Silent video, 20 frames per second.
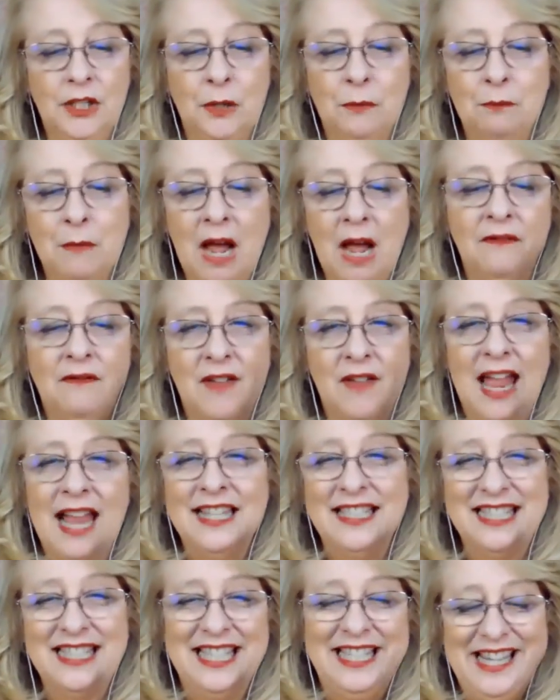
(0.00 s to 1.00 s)
So, my
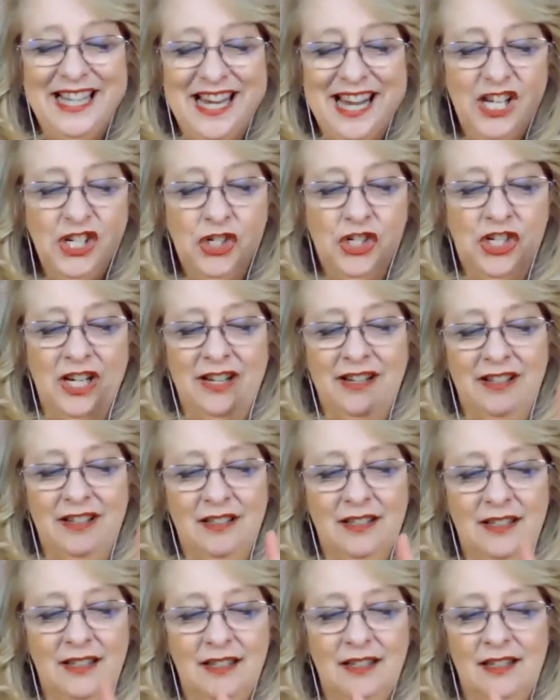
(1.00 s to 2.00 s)

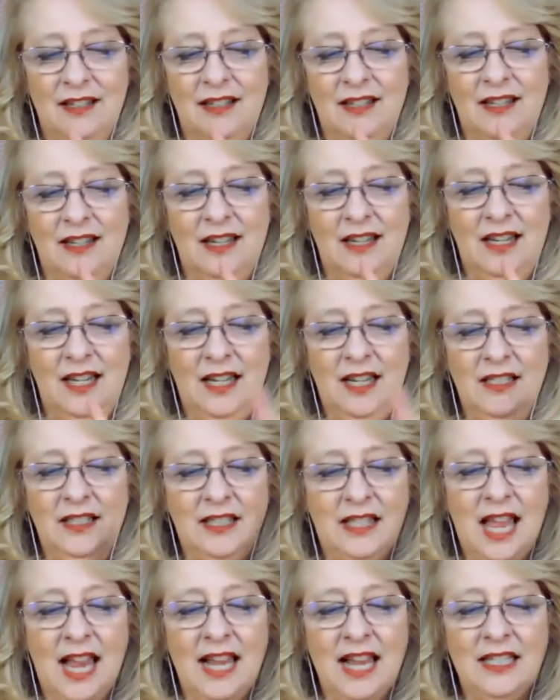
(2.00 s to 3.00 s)
fascination
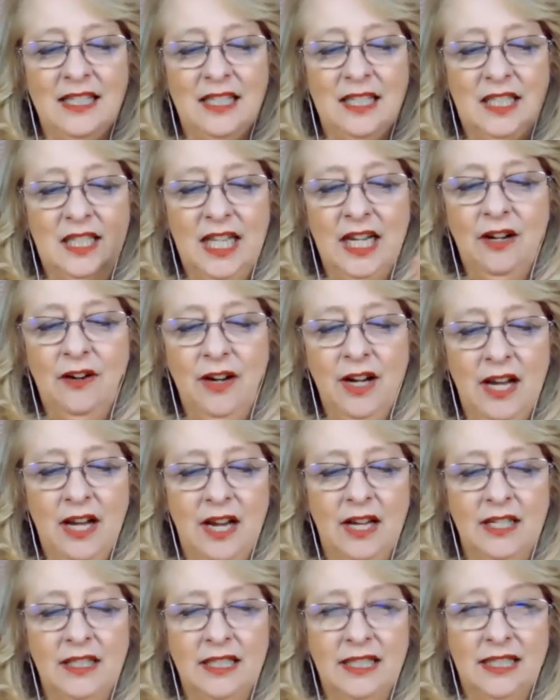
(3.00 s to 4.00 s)
is that
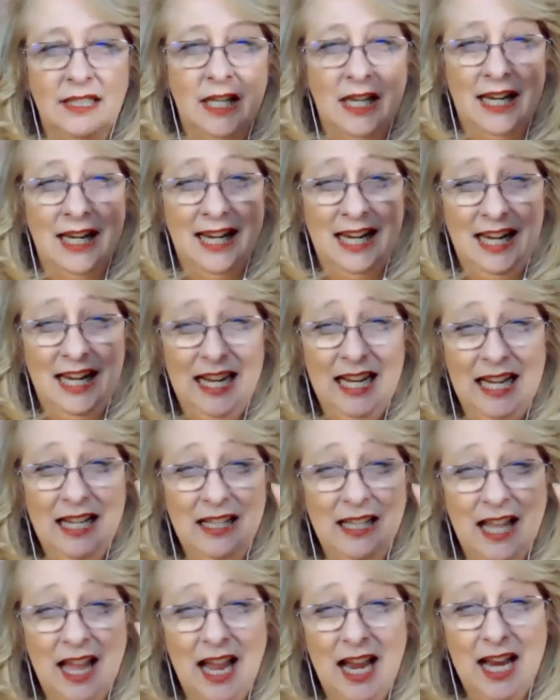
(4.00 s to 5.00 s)
Sirius in
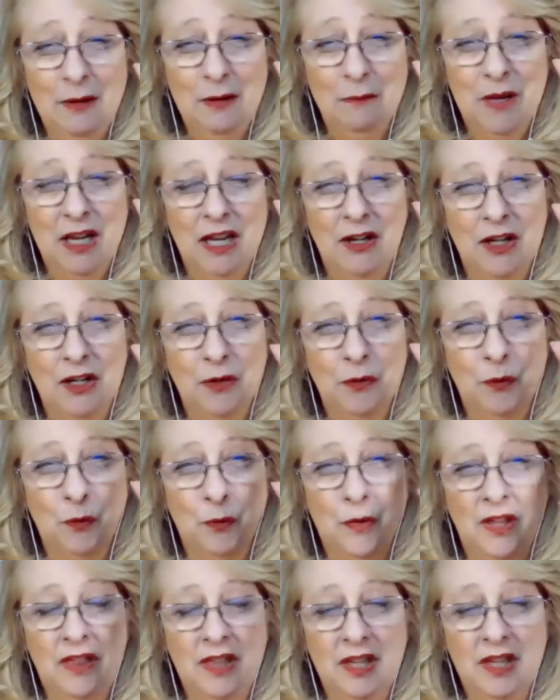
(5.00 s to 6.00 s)
alignment
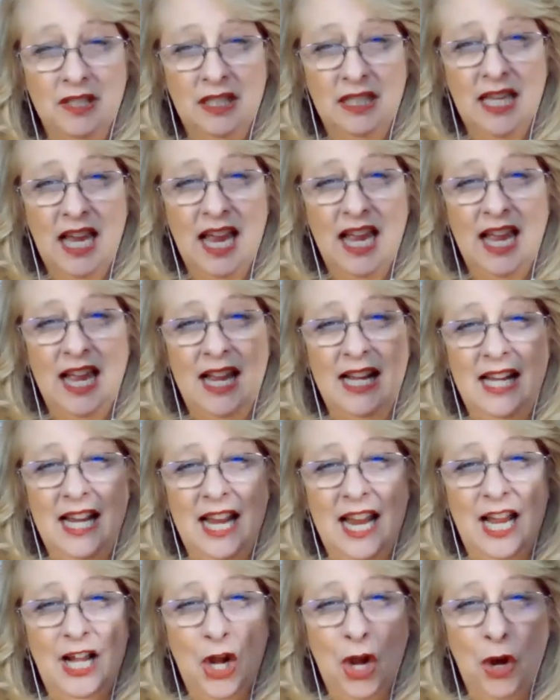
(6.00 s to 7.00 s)
with the sun
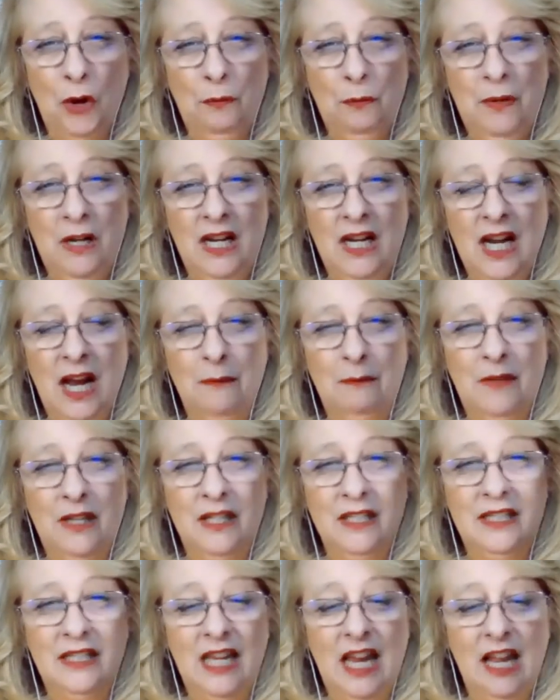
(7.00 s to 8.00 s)
and opening up
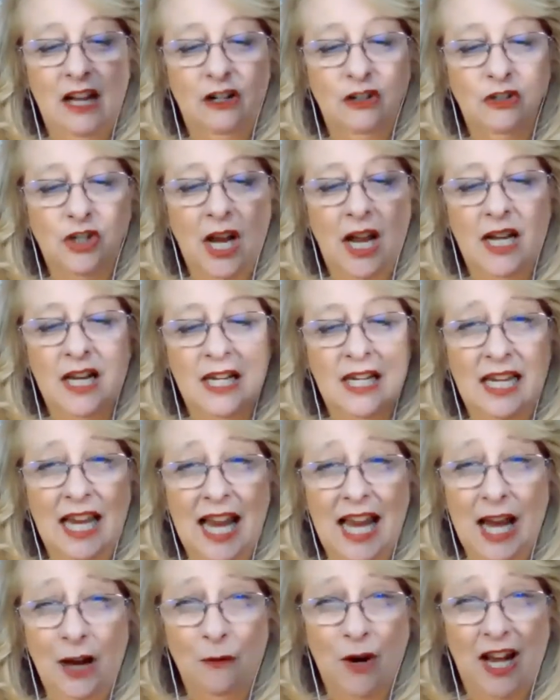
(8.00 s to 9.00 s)
this energetic
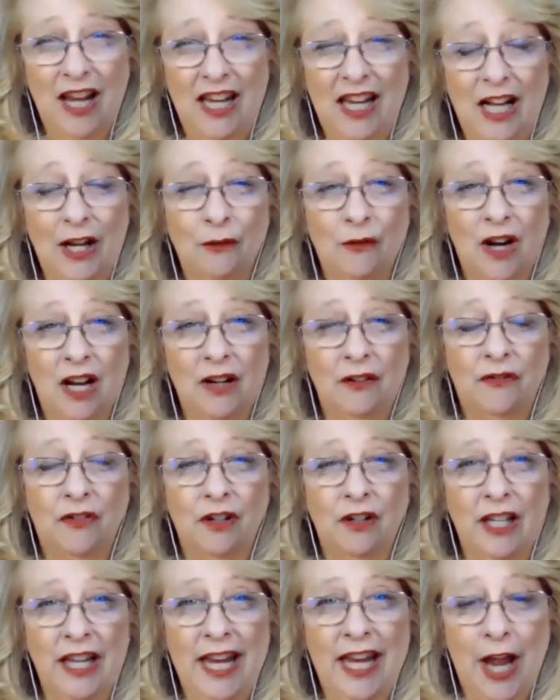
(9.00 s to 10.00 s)
gateway, getting ready
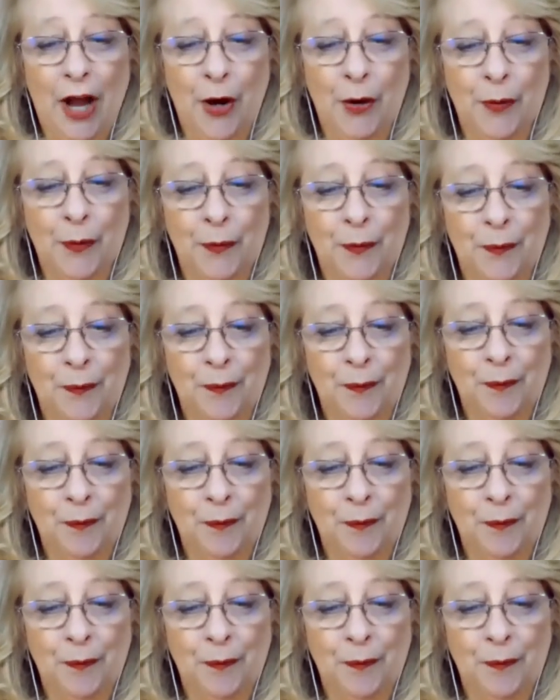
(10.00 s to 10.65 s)
for Leo,